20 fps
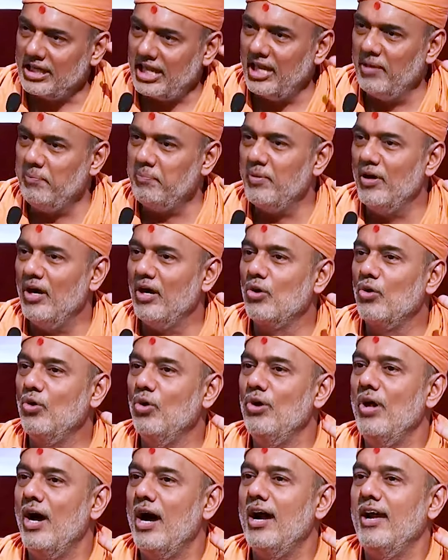keep a
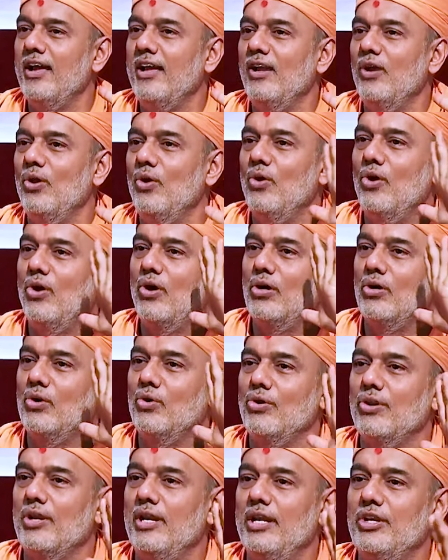good hi hello or
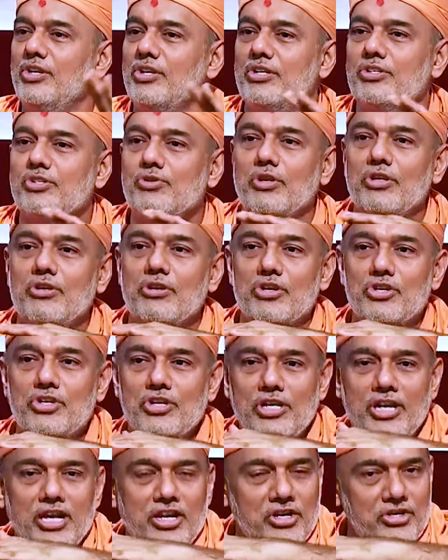good
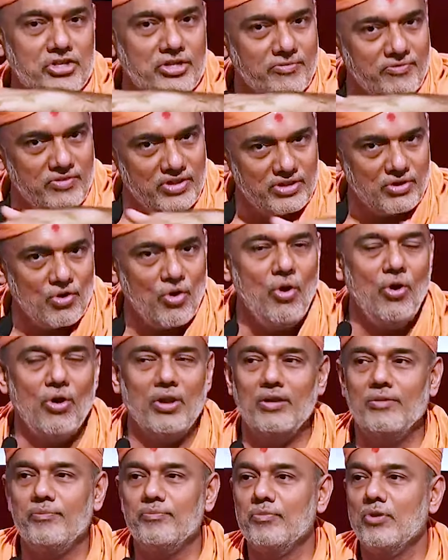relationship with
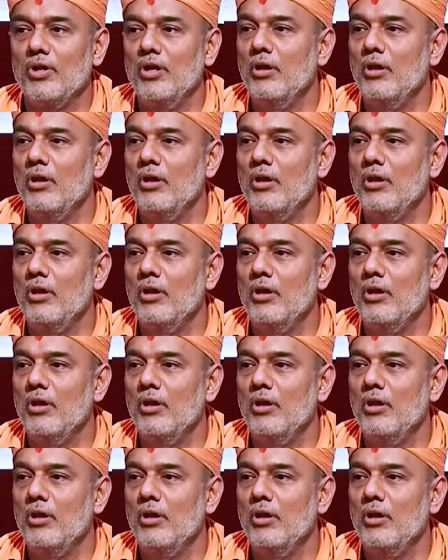all,